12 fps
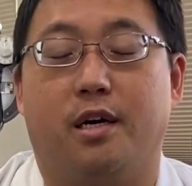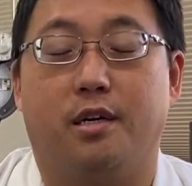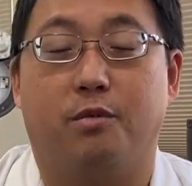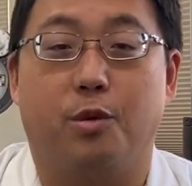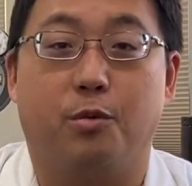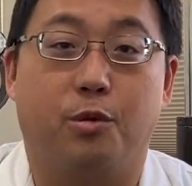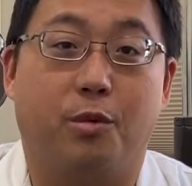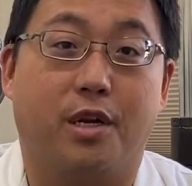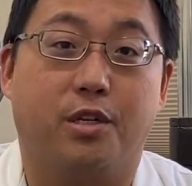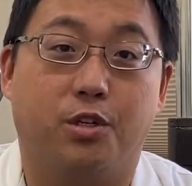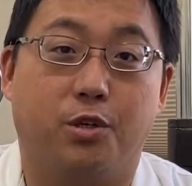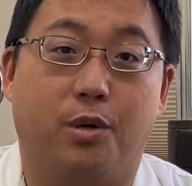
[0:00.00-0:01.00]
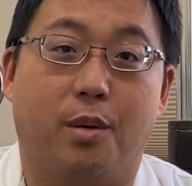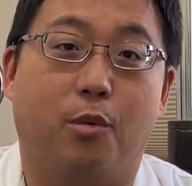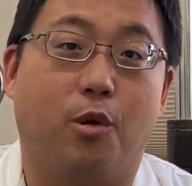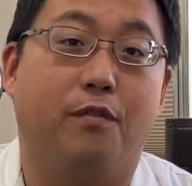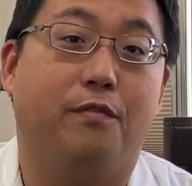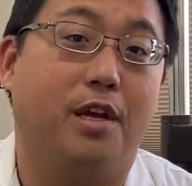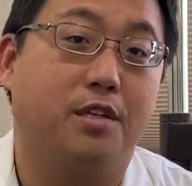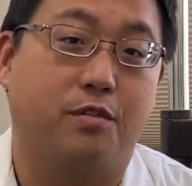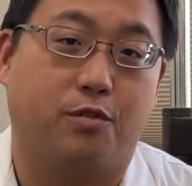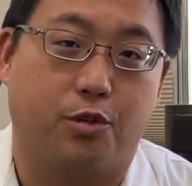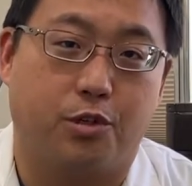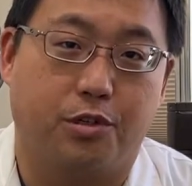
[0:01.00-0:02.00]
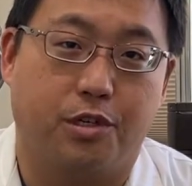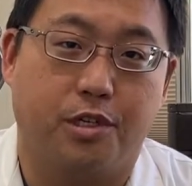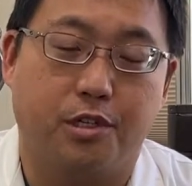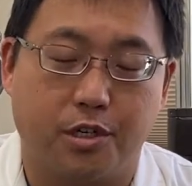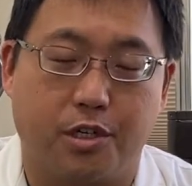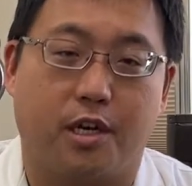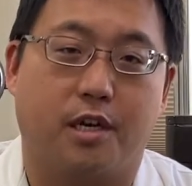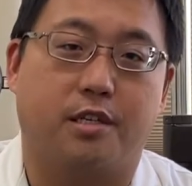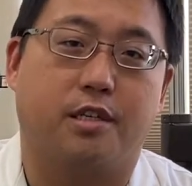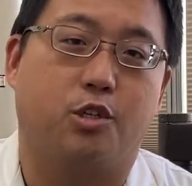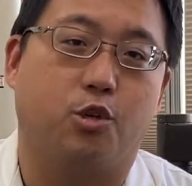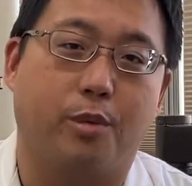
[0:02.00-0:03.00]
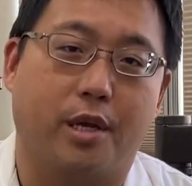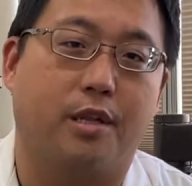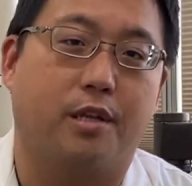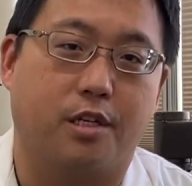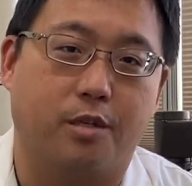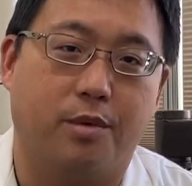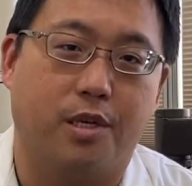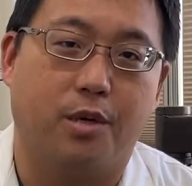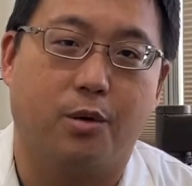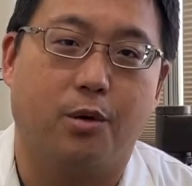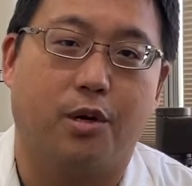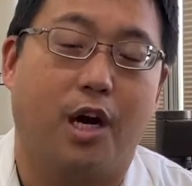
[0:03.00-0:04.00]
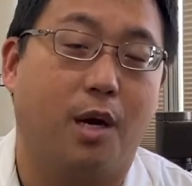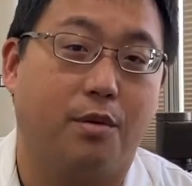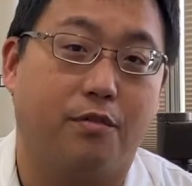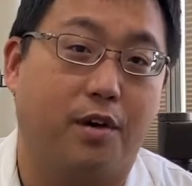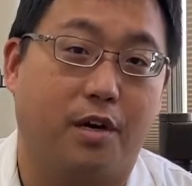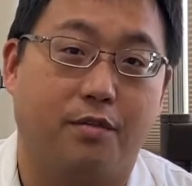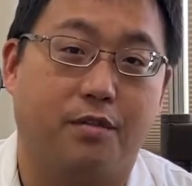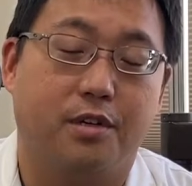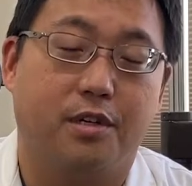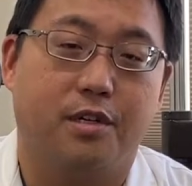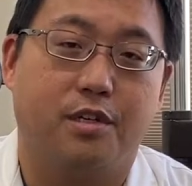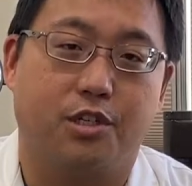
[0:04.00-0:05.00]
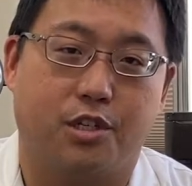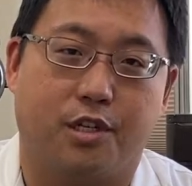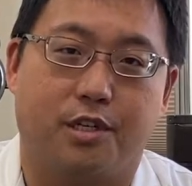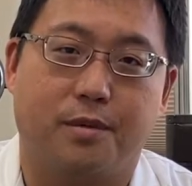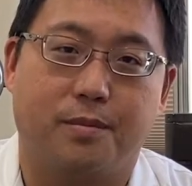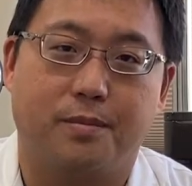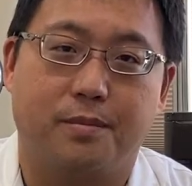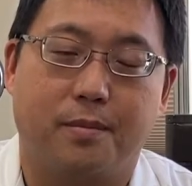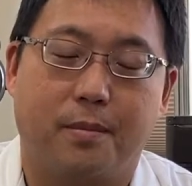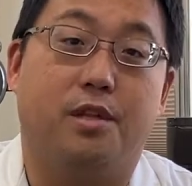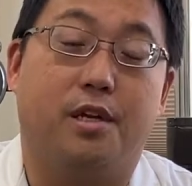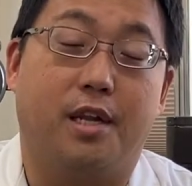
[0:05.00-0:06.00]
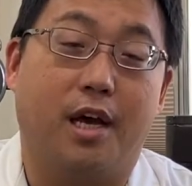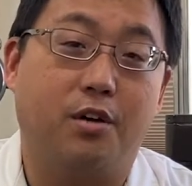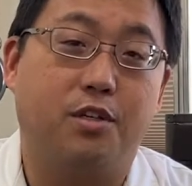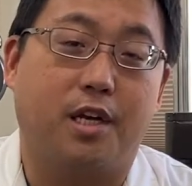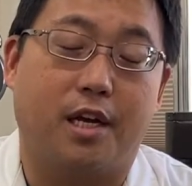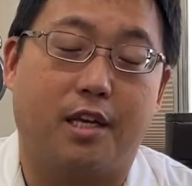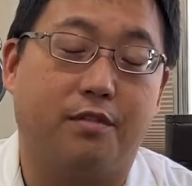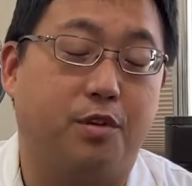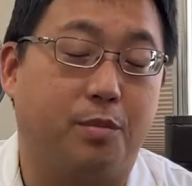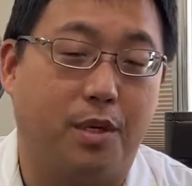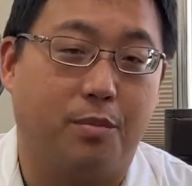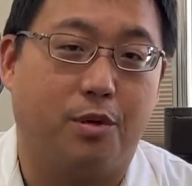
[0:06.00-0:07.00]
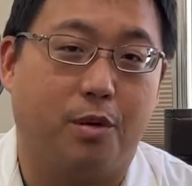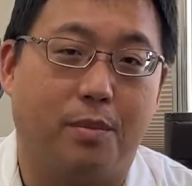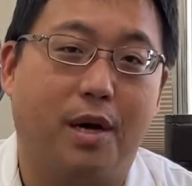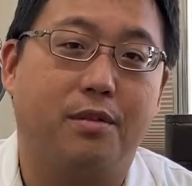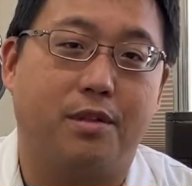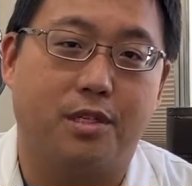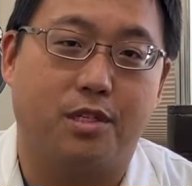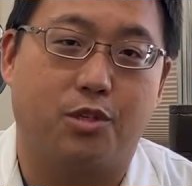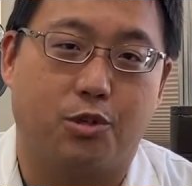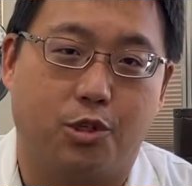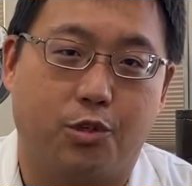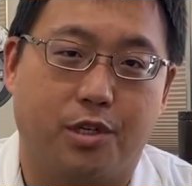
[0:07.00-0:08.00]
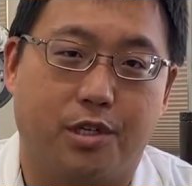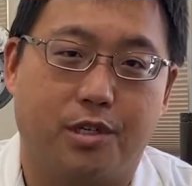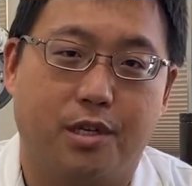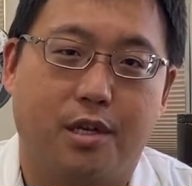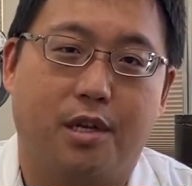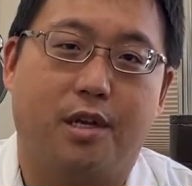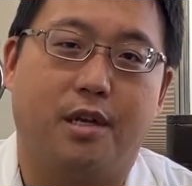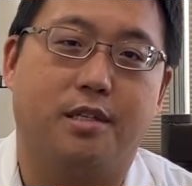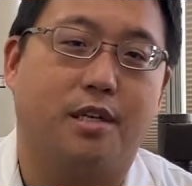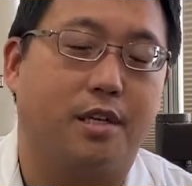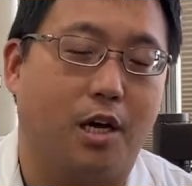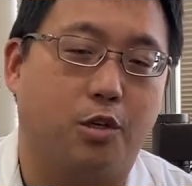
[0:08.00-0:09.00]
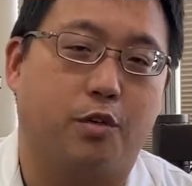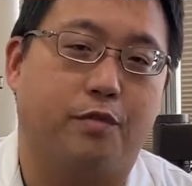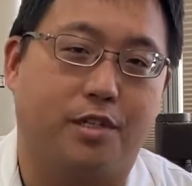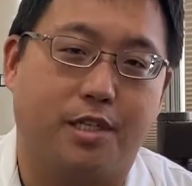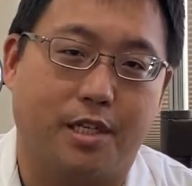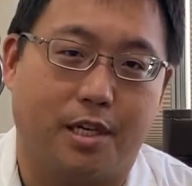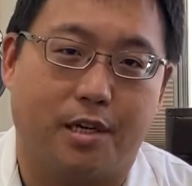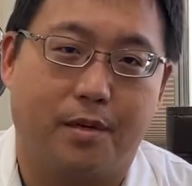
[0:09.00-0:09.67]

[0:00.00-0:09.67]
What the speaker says: we would want to do a more invasive surgery such as a trabeculectomy or a mid-valve shunt. The analogy I give to people about these surgeries is the analogy of a sink.